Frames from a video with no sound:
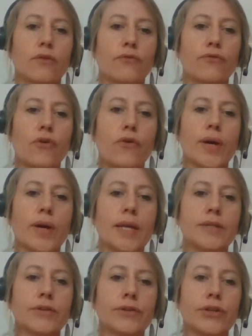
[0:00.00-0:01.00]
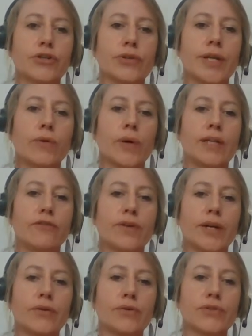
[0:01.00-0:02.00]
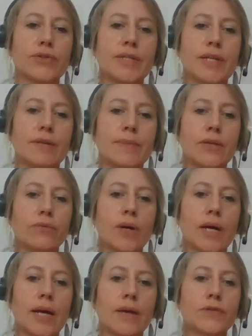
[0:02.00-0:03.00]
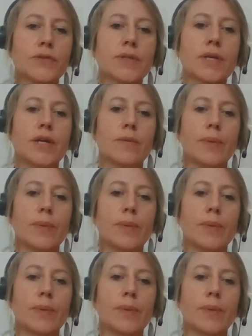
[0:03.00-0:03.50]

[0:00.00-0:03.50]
For internationally qualified nurses and midwives,